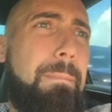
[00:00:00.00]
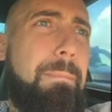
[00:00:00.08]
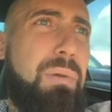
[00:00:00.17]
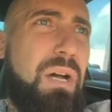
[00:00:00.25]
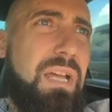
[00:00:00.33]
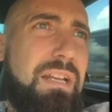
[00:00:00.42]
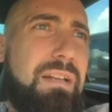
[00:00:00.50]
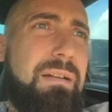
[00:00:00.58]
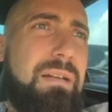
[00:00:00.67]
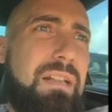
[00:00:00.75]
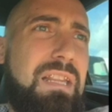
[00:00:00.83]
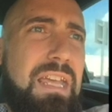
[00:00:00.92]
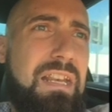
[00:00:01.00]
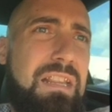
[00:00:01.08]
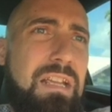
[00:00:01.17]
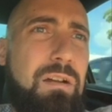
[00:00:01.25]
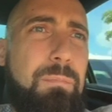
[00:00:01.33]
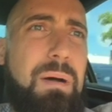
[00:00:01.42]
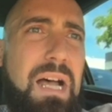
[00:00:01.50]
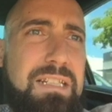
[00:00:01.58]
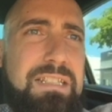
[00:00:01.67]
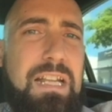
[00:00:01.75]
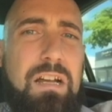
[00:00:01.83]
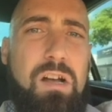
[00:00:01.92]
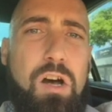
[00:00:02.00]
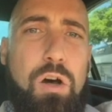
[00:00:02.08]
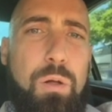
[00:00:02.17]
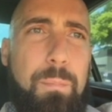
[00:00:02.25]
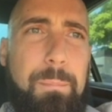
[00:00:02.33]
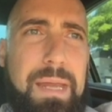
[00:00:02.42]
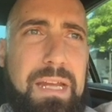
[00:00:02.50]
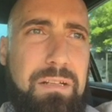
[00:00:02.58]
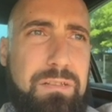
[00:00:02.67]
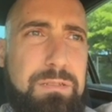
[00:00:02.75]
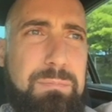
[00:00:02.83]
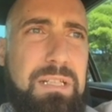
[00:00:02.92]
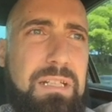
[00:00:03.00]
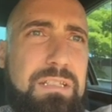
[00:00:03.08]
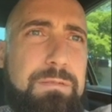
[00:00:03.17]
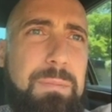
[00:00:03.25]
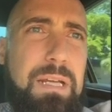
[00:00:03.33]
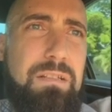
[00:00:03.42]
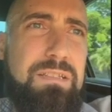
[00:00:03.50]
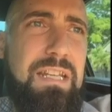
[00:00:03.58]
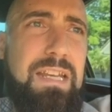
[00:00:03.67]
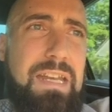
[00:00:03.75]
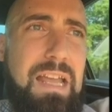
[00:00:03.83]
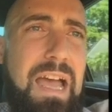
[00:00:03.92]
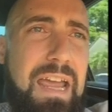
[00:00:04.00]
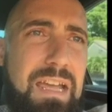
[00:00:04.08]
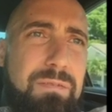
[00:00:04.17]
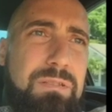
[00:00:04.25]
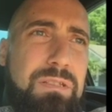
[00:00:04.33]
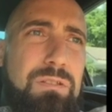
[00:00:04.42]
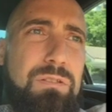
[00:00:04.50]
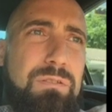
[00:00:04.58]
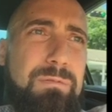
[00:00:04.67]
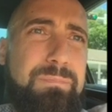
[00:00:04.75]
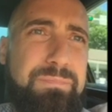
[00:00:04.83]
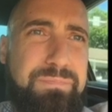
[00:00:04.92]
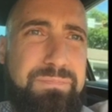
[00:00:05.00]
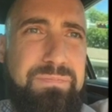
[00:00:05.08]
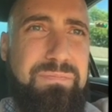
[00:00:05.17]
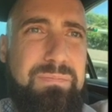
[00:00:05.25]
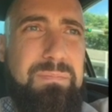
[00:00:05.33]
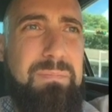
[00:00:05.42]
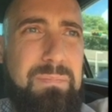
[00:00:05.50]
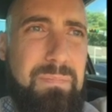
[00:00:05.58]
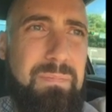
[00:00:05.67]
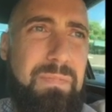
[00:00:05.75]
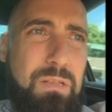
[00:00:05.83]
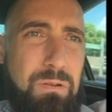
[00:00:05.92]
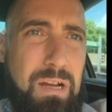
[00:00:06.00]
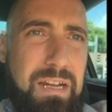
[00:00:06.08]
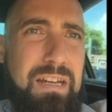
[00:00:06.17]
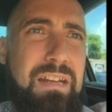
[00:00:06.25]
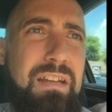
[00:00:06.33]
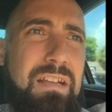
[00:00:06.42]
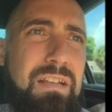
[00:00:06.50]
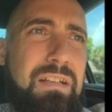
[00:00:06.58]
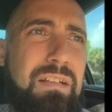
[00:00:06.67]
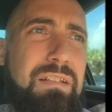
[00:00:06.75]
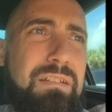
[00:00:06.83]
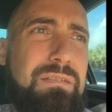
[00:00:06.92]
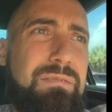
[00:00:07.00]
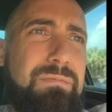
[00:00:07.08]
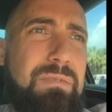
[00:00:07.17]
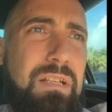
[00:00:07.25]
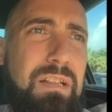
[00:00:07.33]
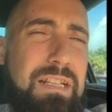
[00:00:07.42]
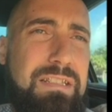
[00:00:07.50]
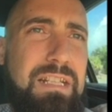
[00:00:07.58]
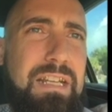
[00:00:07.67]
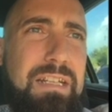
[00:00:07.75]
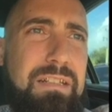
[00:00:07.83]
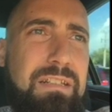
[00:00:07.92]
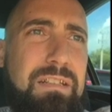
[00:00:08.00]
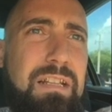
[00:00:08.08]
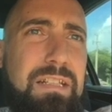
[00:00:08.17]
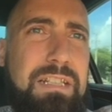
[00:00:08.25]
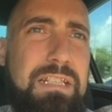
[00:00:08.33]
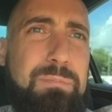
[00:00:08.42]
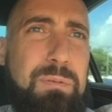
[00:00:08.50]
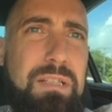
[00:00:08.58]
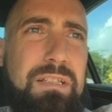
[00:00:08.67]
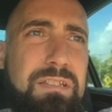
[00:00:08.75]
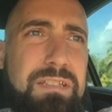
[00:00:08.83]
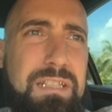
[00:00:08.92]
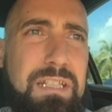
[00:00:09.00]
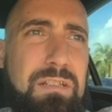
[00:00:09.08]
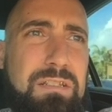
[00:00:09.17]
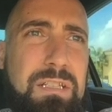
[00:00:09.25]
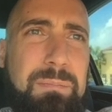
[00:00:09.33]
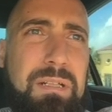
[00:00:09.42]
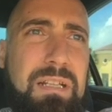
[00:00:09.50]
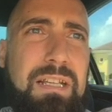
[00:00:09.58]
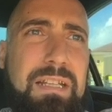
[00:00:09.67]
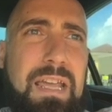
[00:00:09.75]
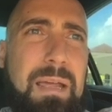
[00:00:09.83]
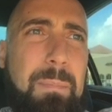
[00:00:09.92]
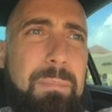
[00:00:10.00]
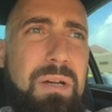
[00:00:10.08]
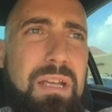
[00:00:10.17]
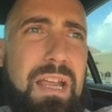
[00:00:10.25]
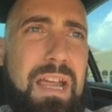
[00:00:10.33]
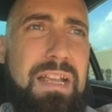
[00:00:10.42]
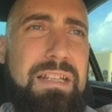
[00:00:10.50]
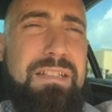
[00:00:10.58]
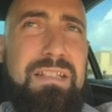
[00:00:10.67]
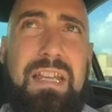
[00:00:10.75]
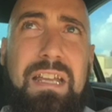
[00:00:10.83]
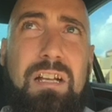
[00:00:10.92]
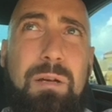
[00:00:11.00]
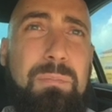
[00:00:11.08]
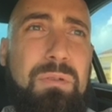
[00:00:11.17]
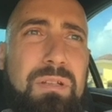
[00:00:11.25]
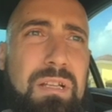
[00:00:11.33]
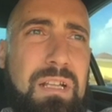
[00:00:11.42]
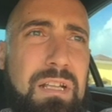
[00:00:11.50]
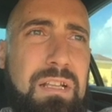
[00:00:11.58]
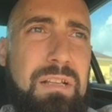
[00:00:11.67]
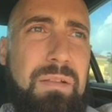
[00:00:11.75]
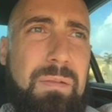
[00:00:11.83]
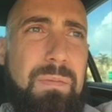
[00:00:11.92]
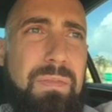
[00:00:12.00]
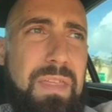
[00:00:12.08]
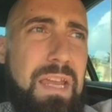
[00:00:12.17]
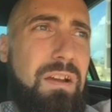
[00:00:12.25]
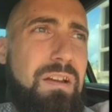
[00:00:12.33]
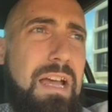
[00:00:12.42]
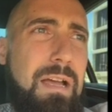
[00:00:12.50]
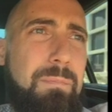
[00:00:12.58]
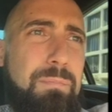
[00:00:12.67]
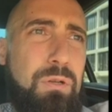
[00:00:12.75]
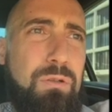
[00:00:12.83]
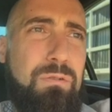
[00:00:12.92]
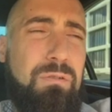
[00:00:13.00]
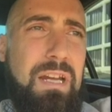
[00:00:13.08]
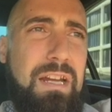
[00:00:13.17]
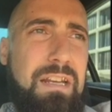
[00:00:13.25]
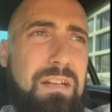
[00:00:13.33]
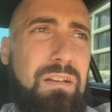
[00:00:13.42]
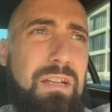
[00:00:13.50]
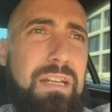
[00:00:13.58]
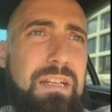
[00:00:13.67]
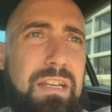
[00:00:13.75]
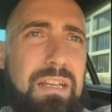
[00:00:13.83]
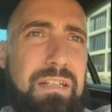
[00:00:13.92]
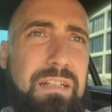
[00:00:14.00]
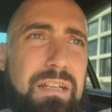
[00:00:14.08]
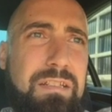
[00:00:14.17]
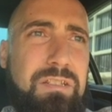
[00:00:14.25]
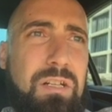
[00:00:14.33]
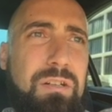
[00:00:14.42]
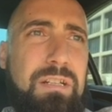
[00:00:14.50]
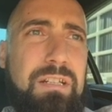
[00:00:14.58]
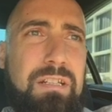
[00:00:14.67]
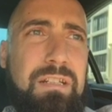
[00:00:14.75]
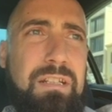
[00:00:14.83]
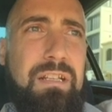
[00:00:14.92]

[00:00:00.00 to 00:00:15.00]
But then they're boxing out all males because males cannot have children, right? Unless they spread their seed or something like that. But as a couple, they are not procreating and starting